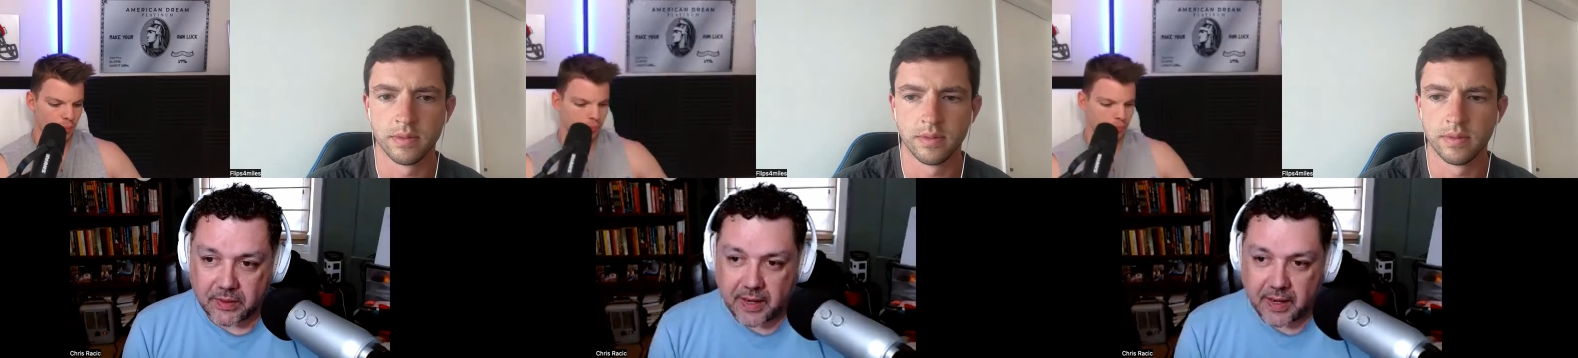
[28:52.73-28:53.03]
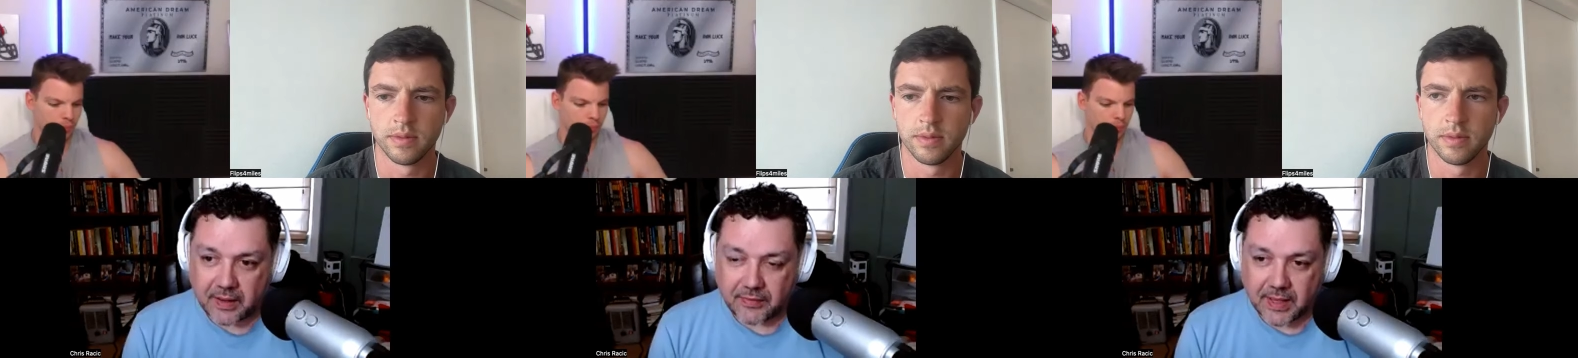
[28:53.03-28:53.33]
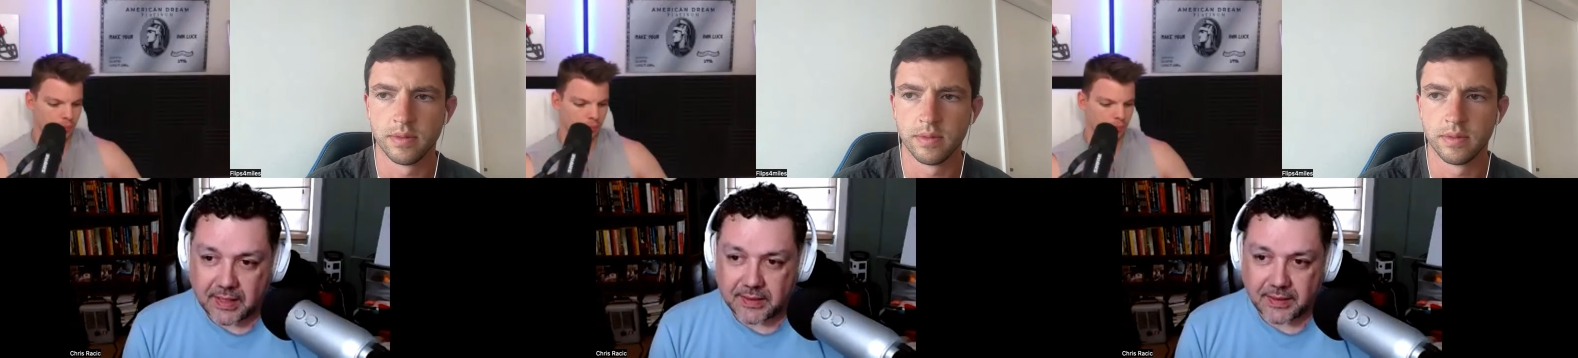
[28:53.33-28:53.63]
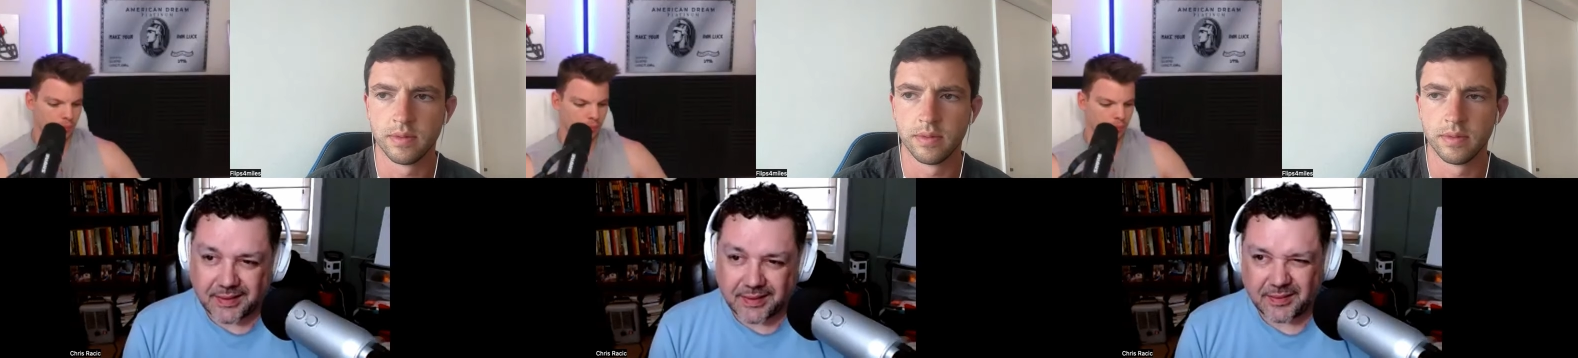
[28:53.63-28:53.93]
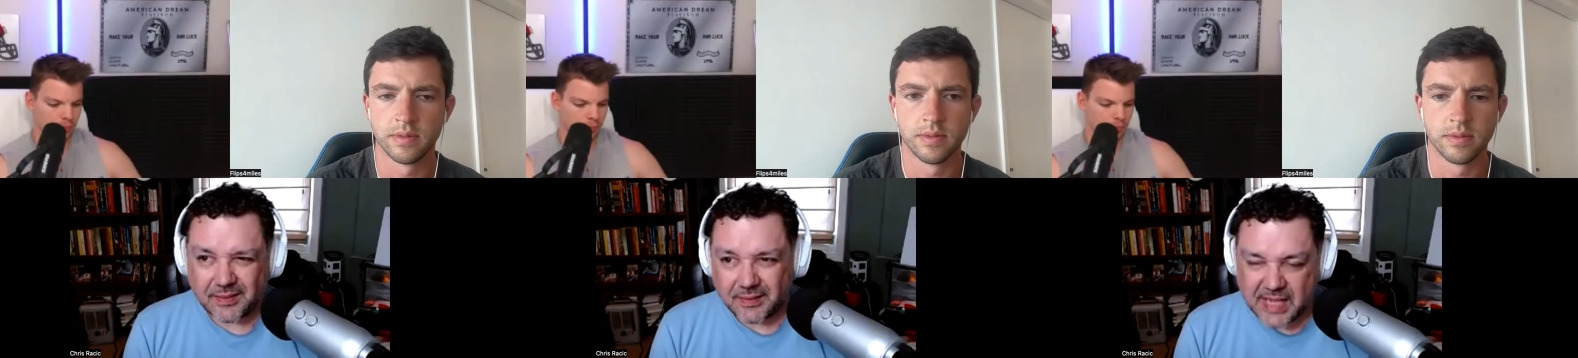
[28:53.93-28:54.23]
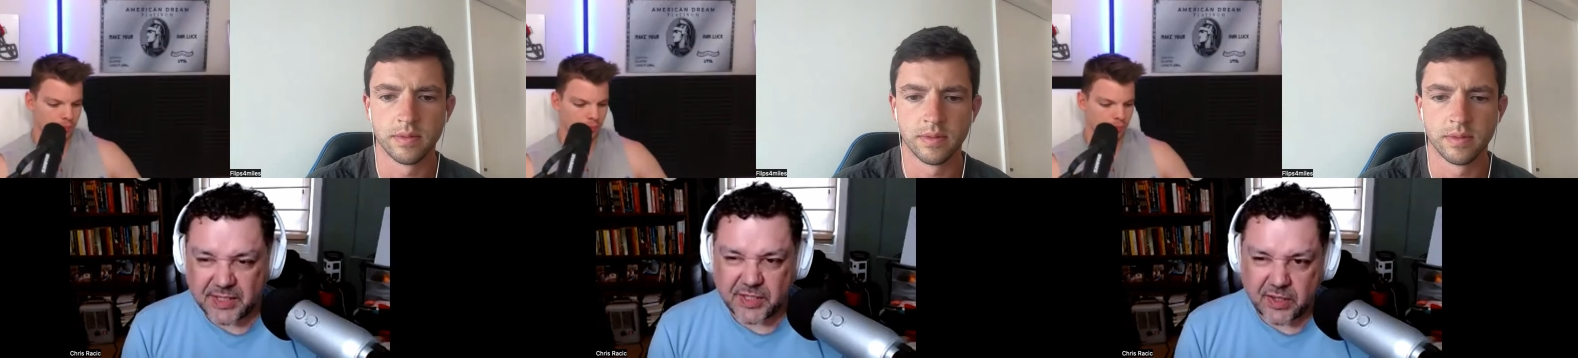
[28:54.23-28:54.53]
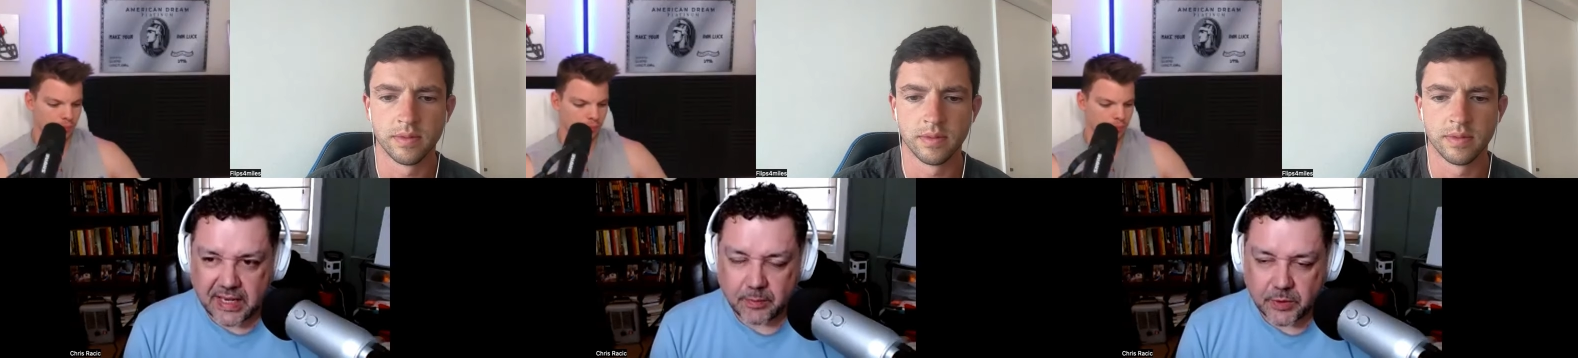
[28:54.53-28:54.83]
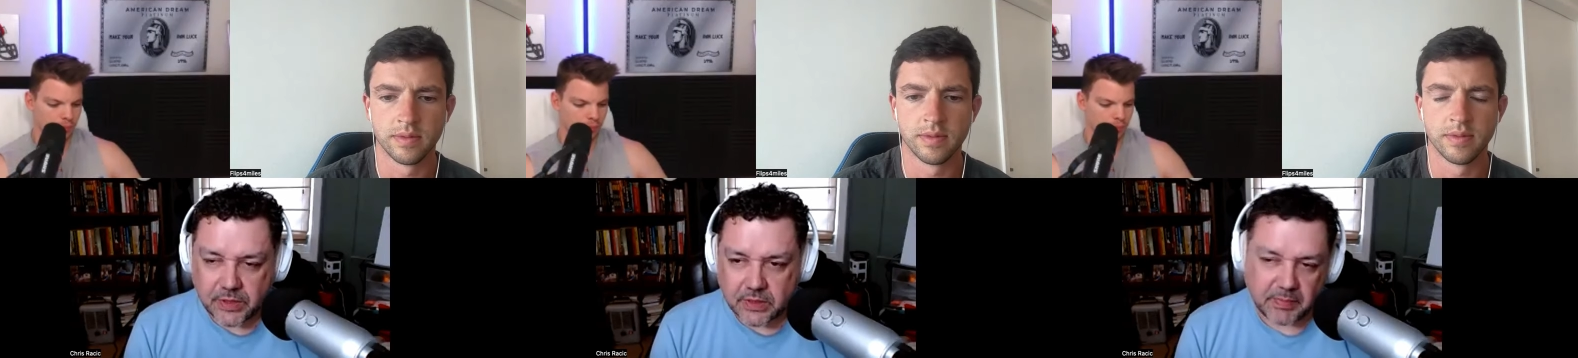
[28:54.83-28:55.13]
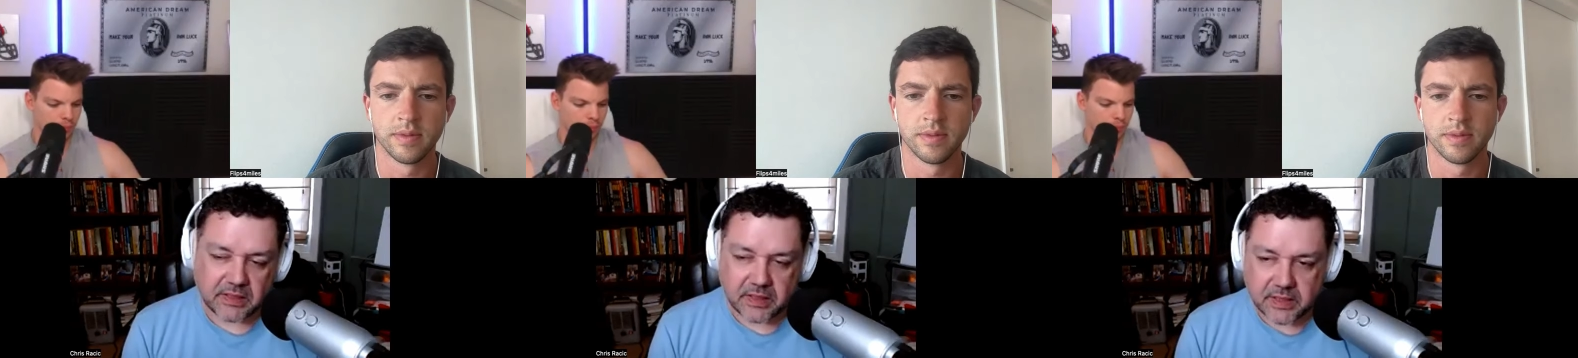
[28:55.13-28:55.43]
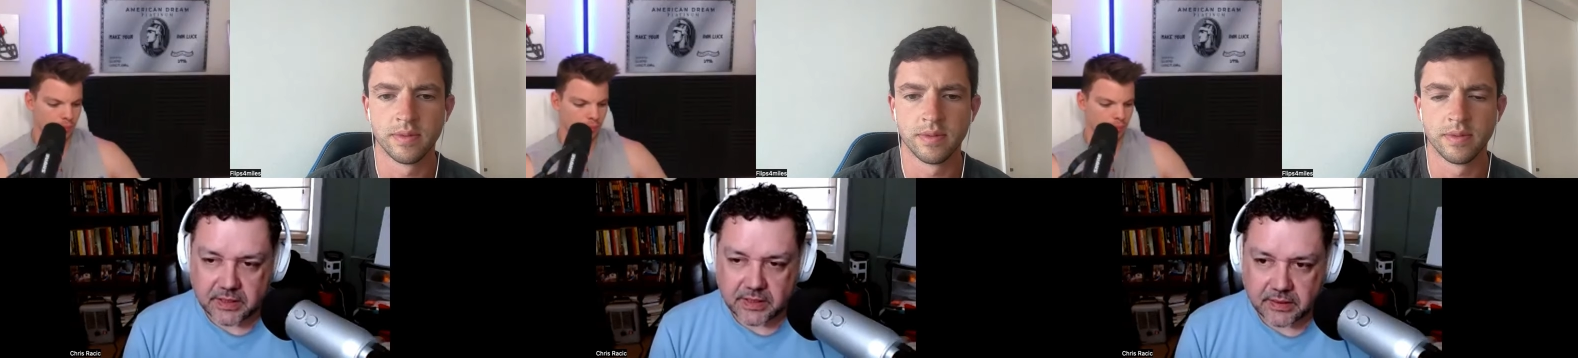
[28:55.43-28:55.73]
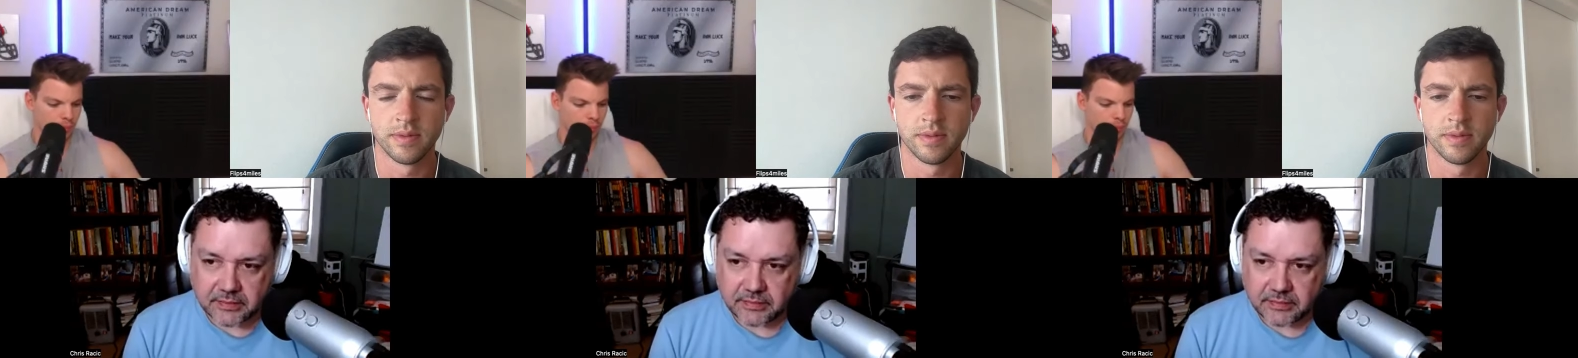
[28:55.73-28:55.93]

Speaker 1: I've got uh, Instagram, which is basically just a,